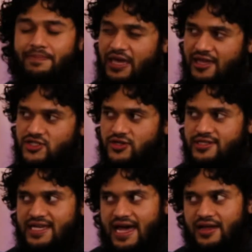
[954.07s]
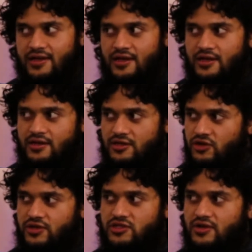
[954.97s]
pager attack,
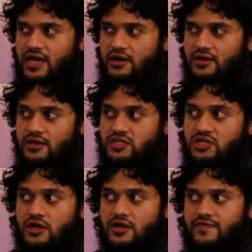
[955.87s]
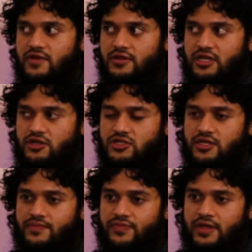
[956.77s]
it took out a chunk of their
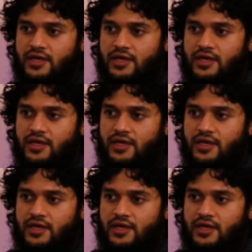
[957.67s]
leadership.